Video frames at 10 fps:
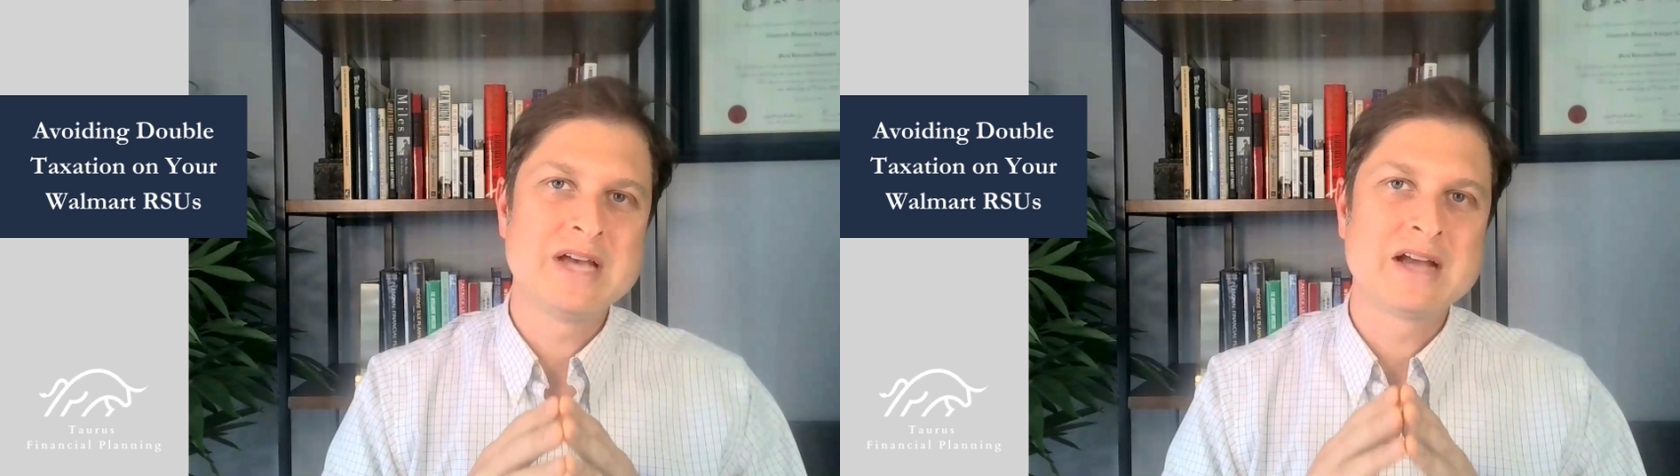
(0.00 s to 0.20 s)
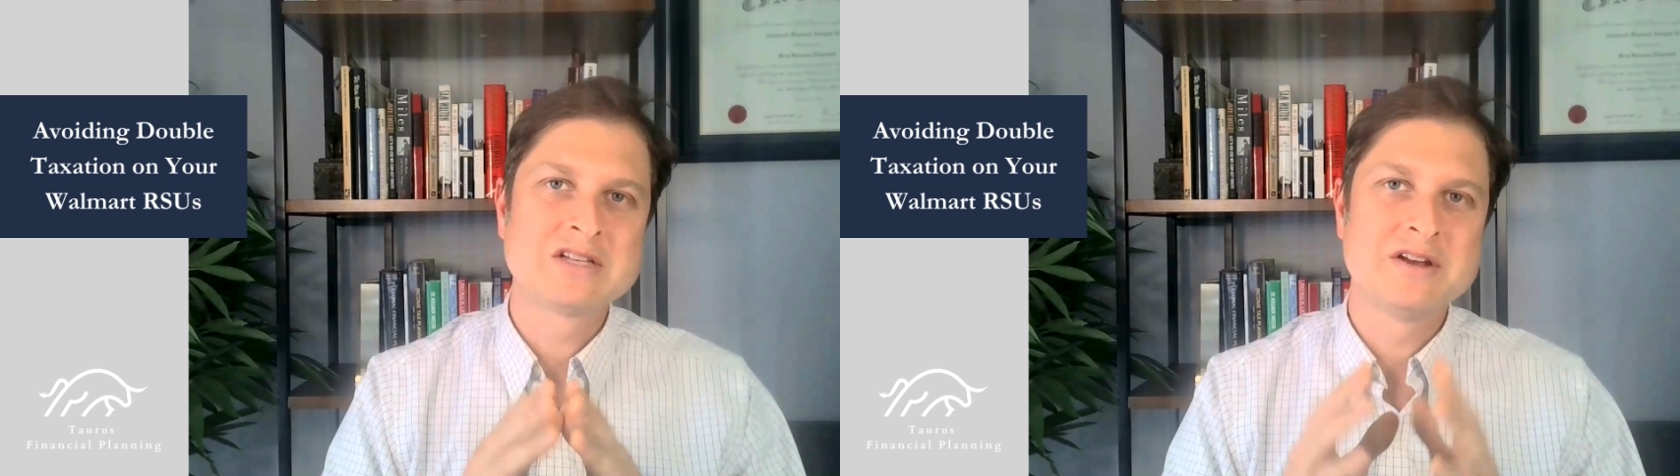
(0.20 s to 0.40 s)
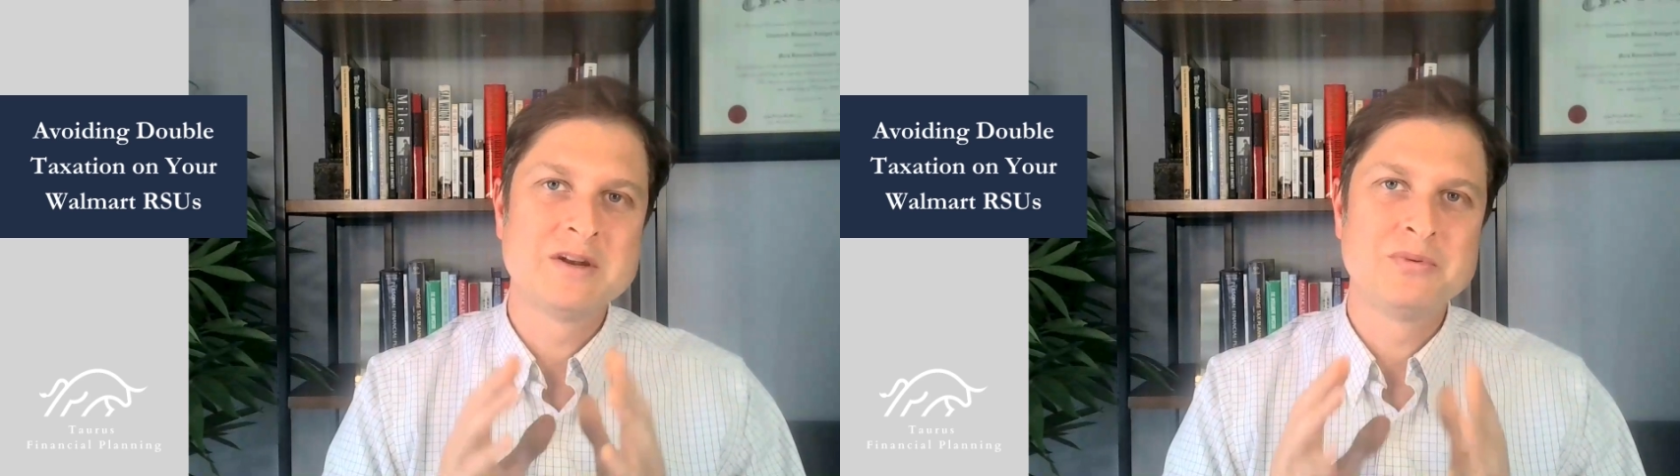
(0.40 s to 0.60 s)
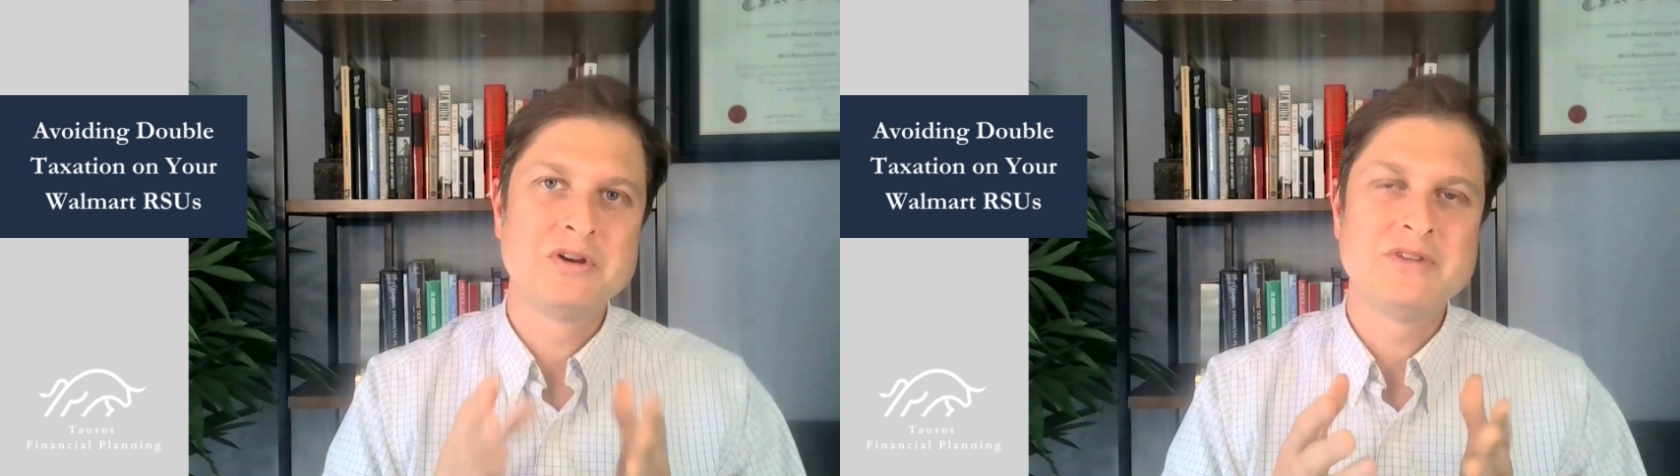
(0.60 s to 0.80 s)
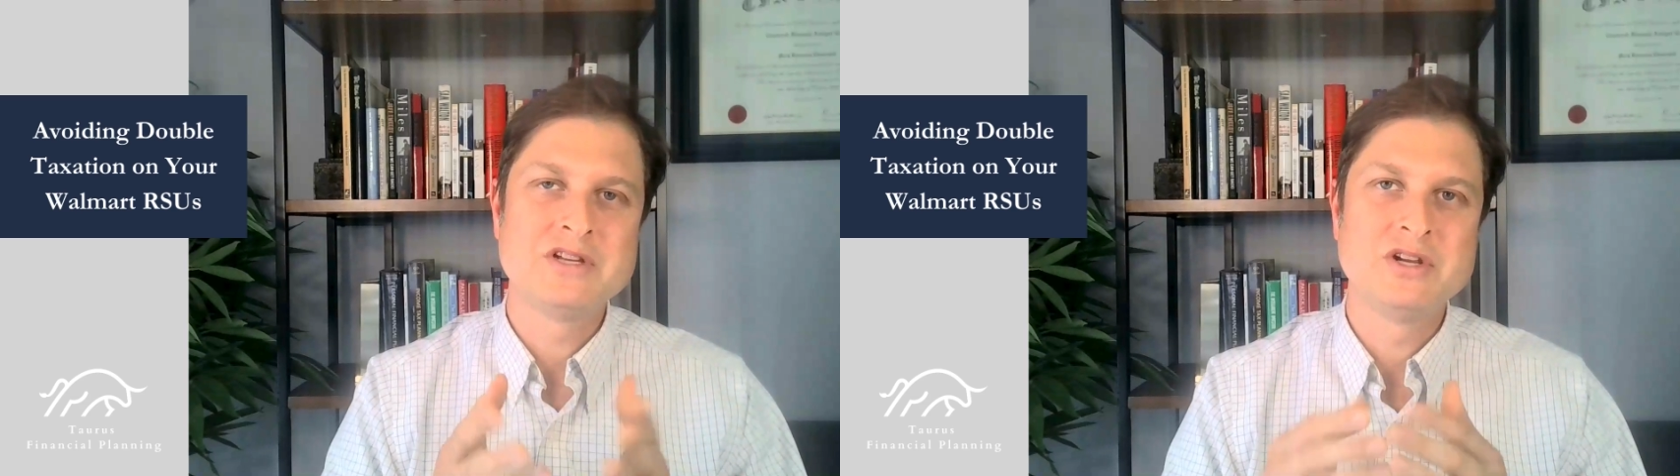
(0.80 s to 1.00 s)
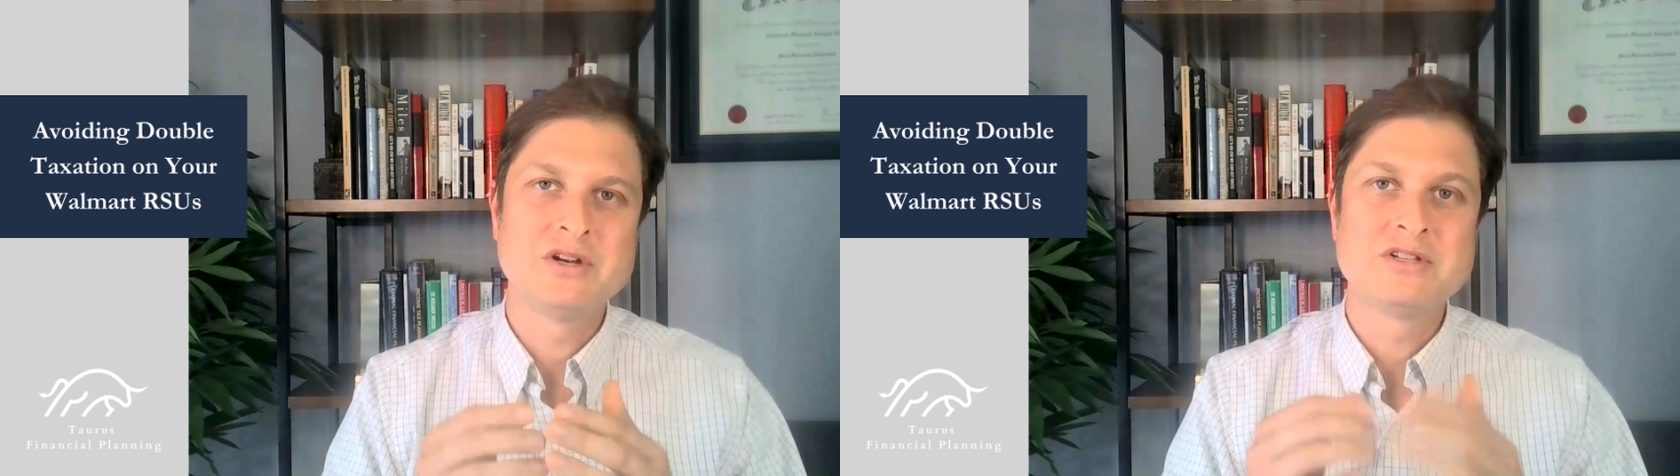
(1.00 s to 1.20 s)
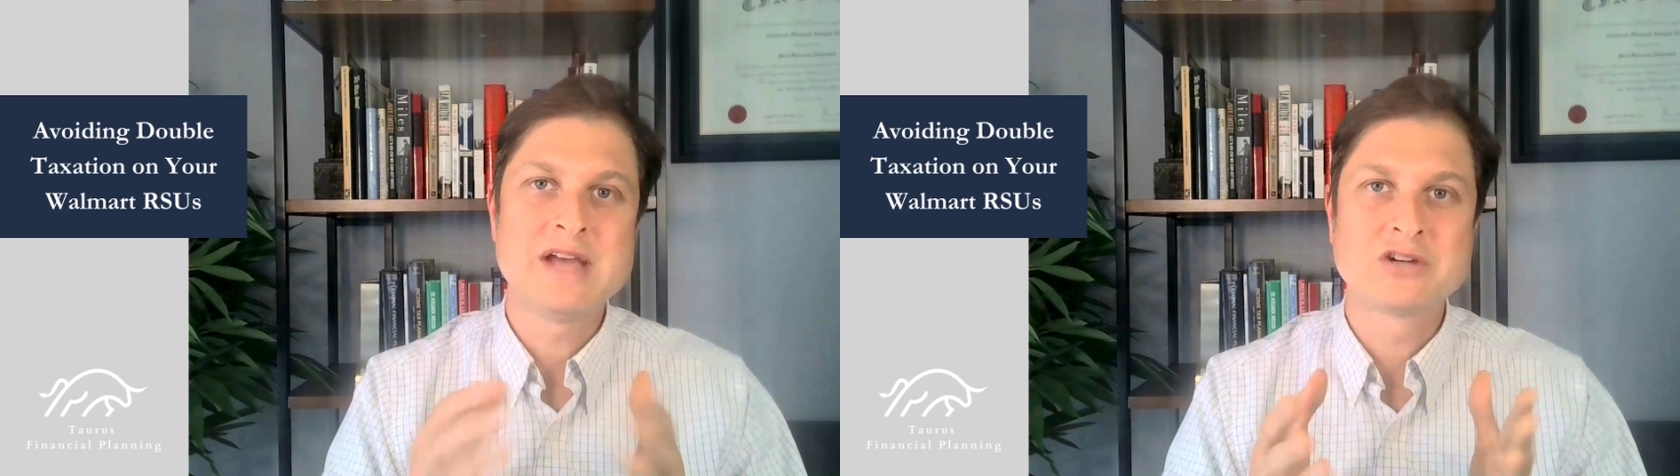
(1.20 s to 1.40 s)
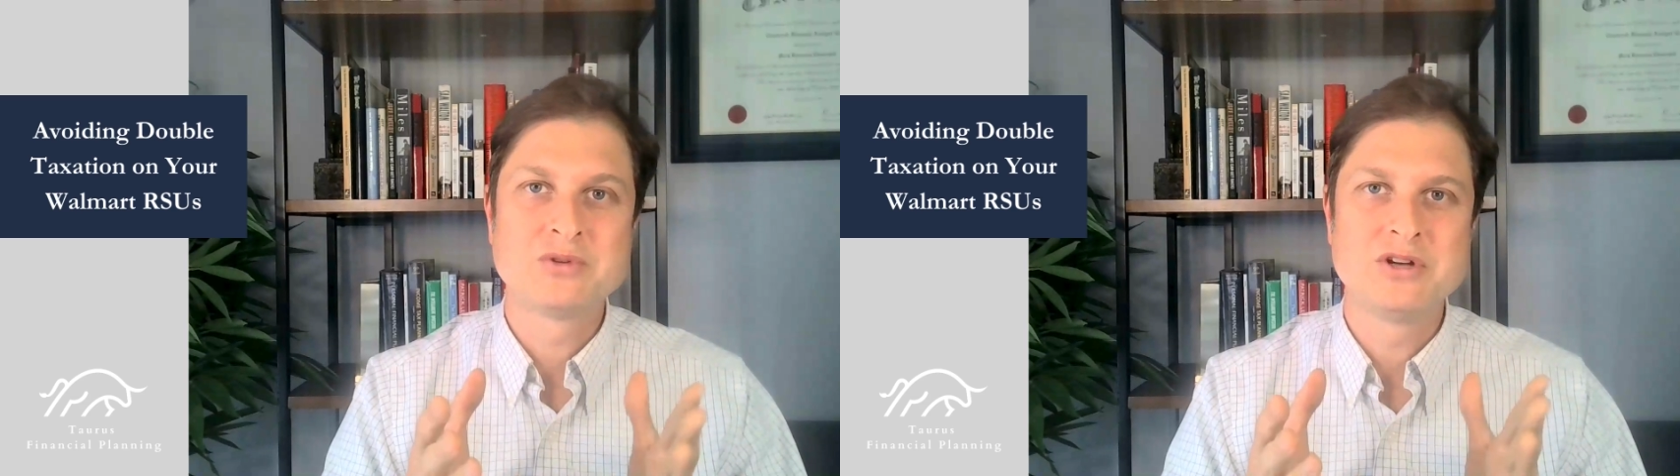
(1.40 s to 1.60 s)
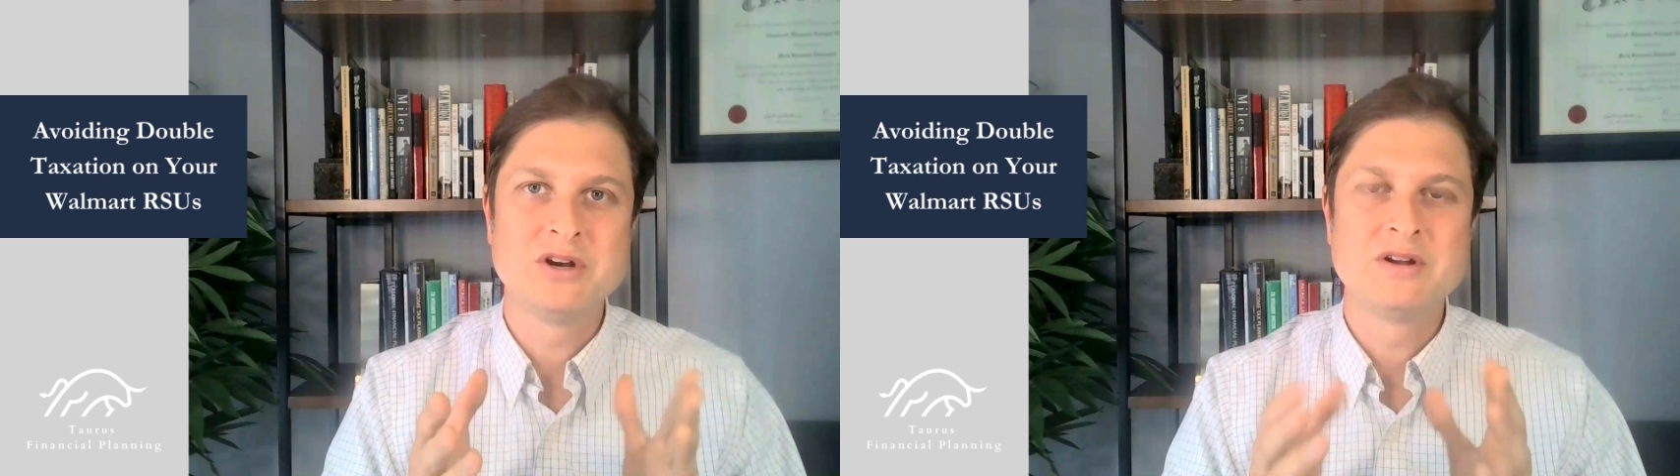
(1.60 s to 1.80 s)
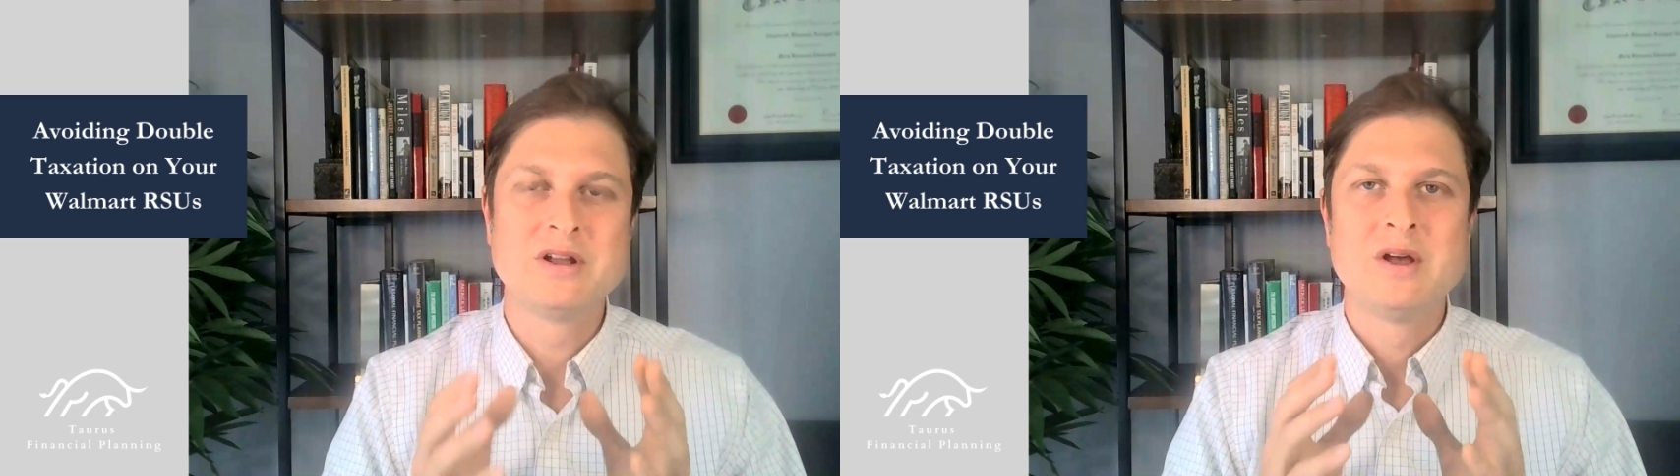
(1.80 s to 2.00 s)
taxed on a previous year's tax
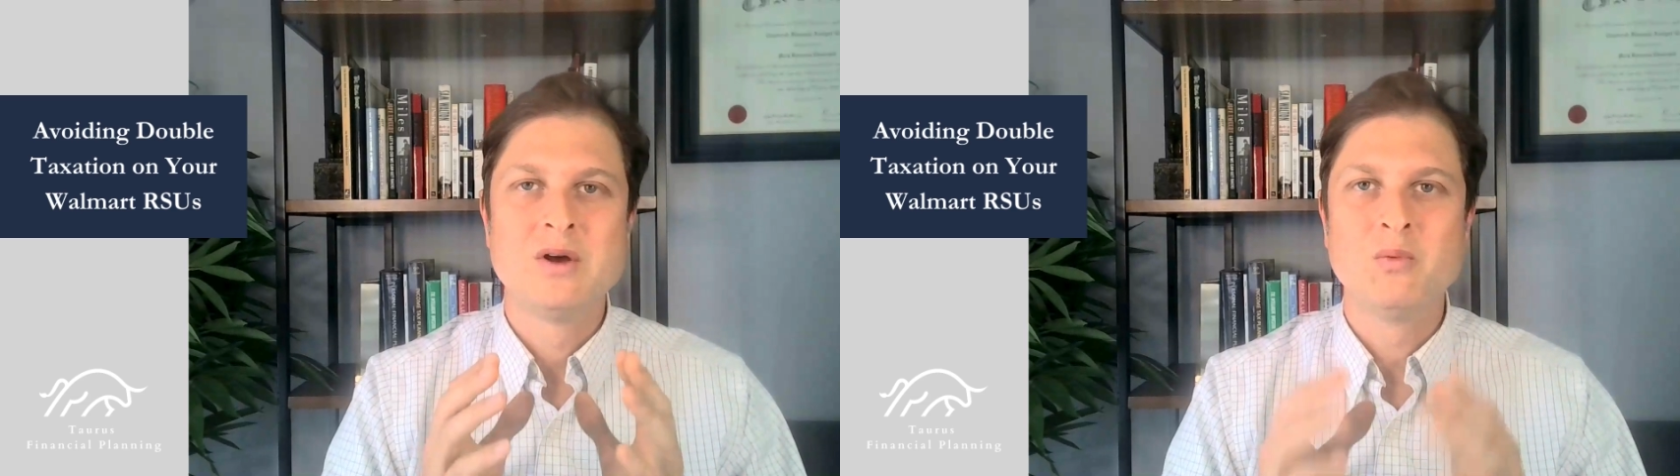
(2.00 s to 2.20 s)
return?